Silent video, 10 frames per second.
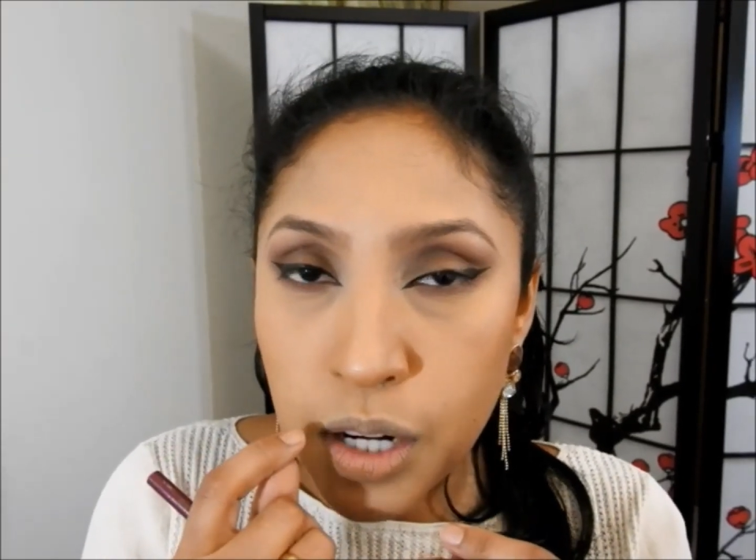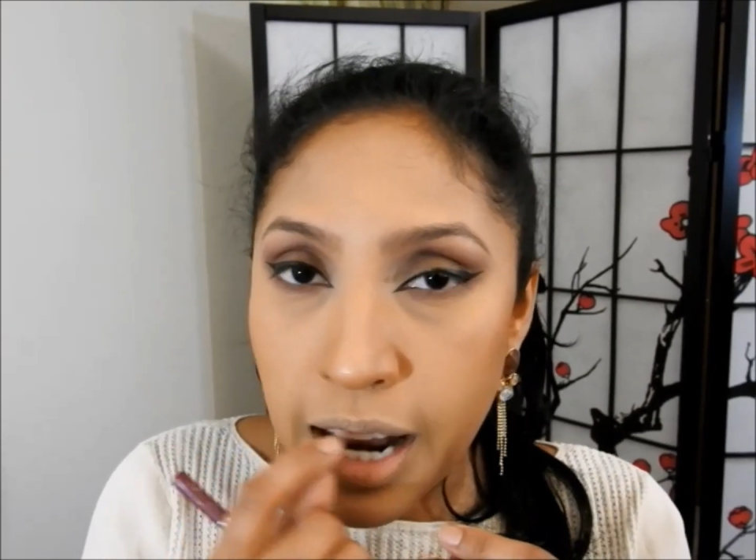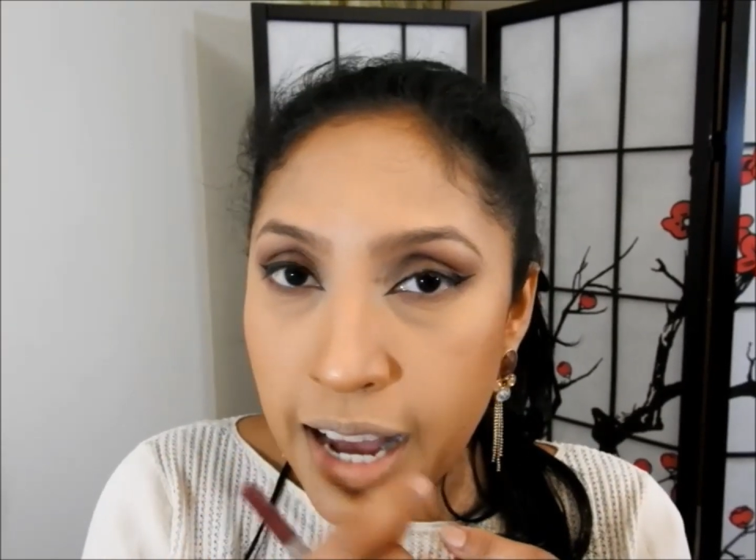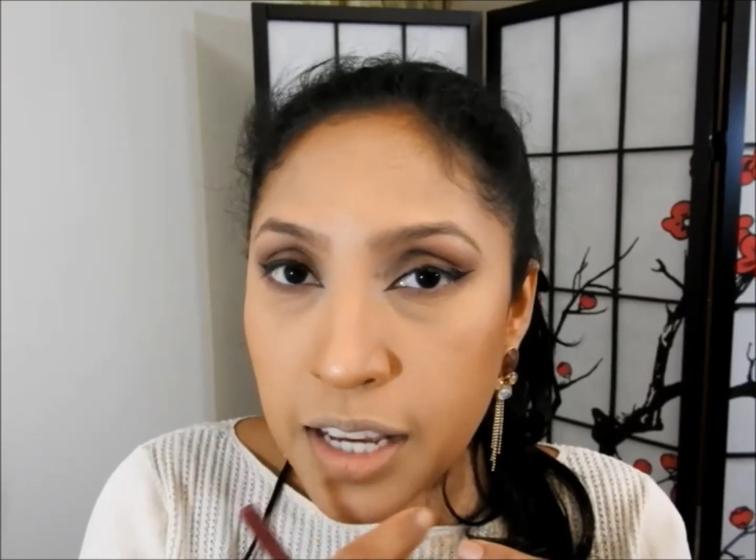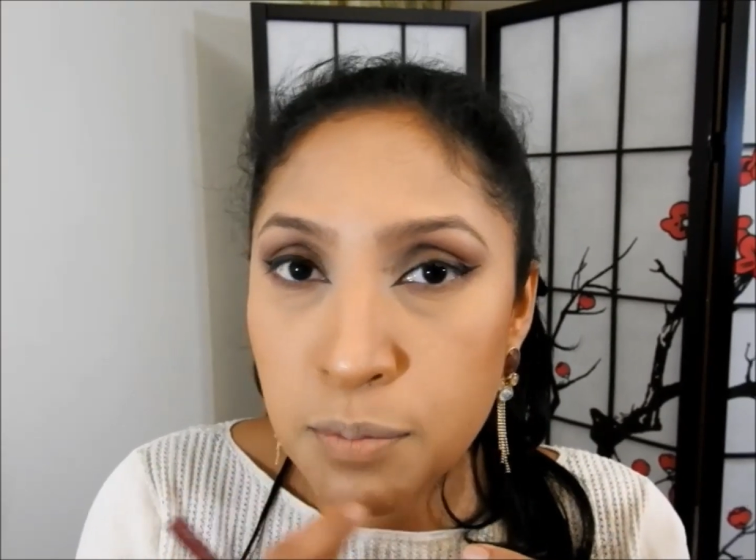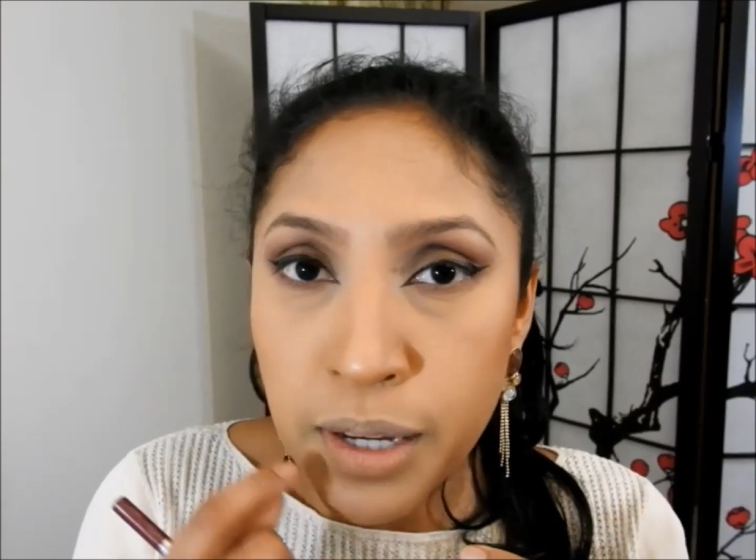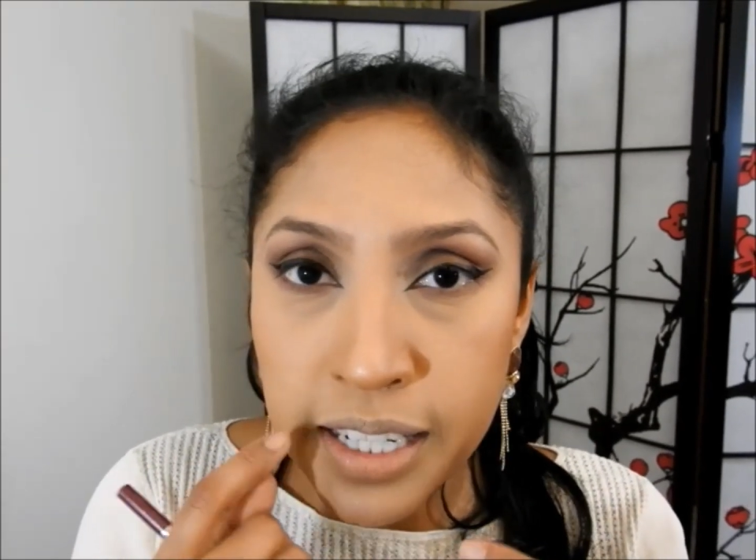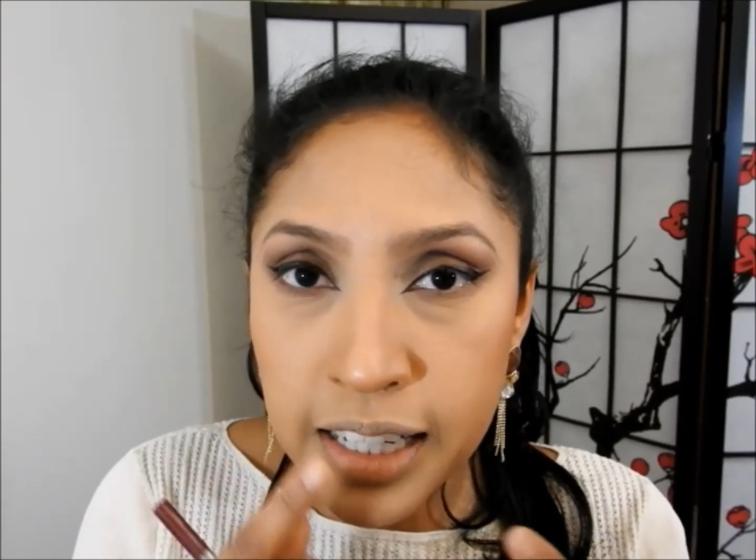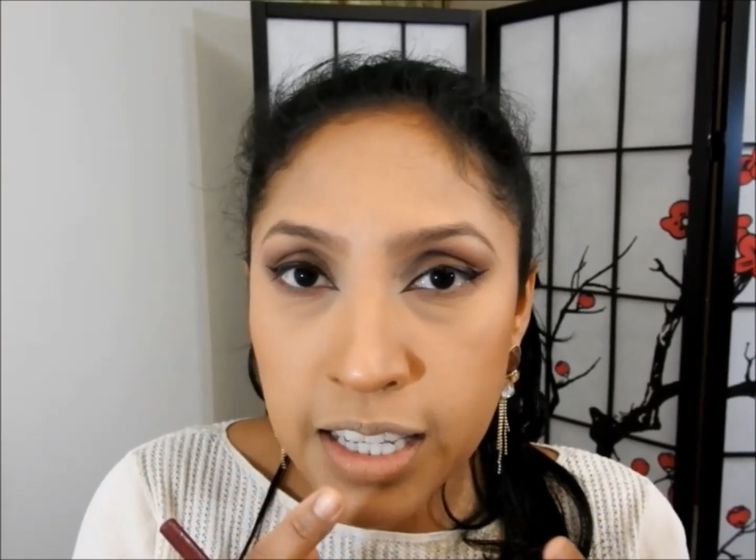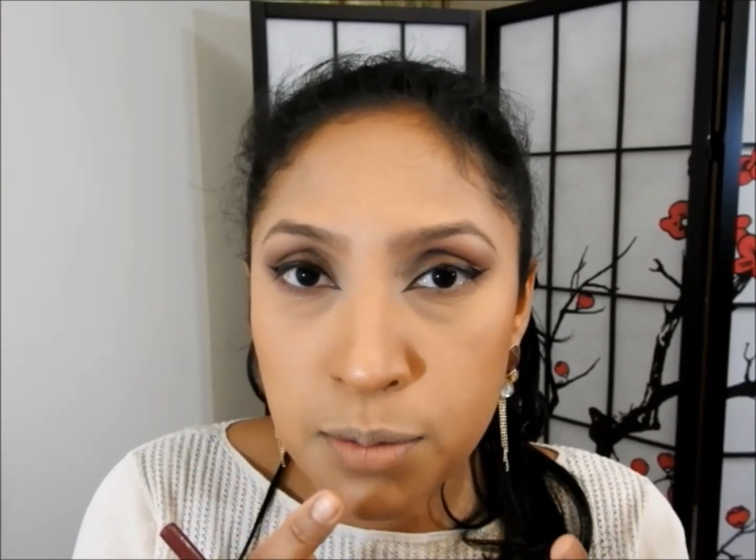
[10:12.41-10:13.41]
line
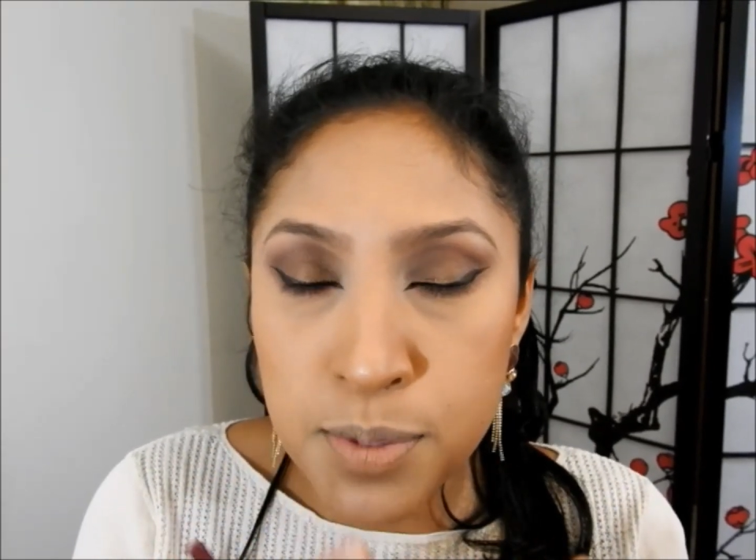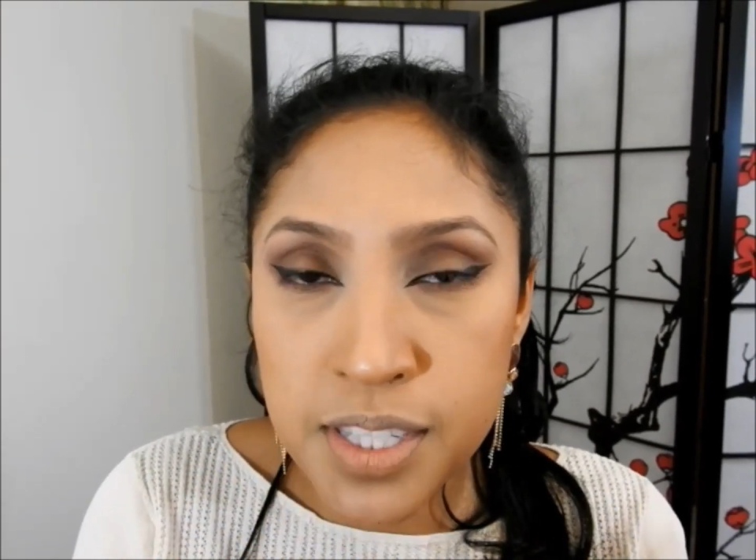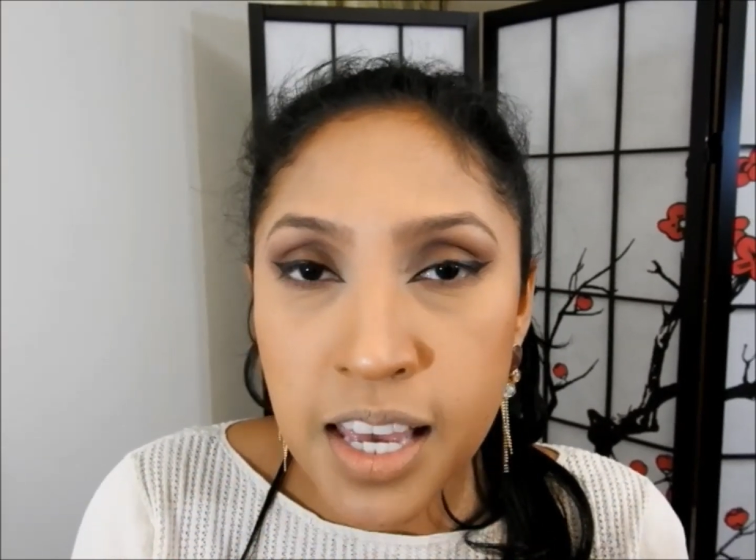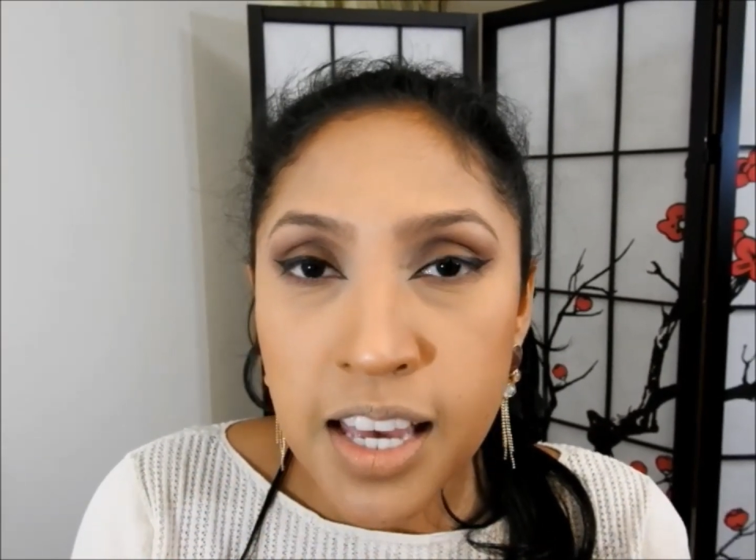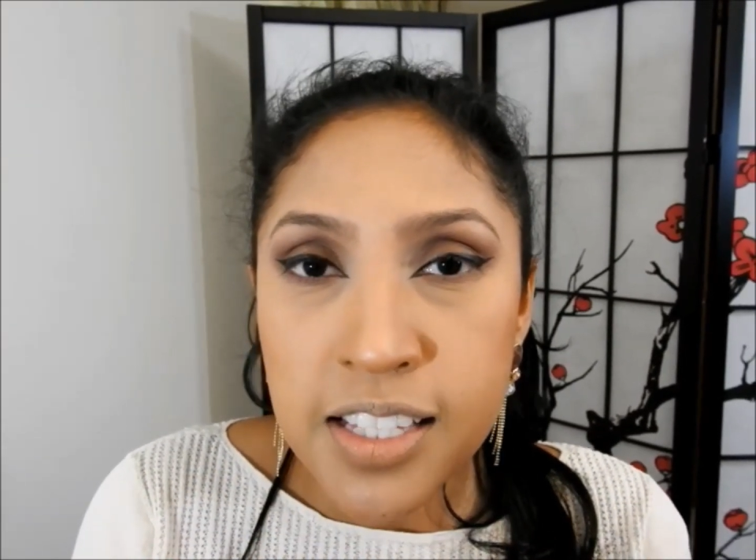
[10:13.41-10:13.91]
my lips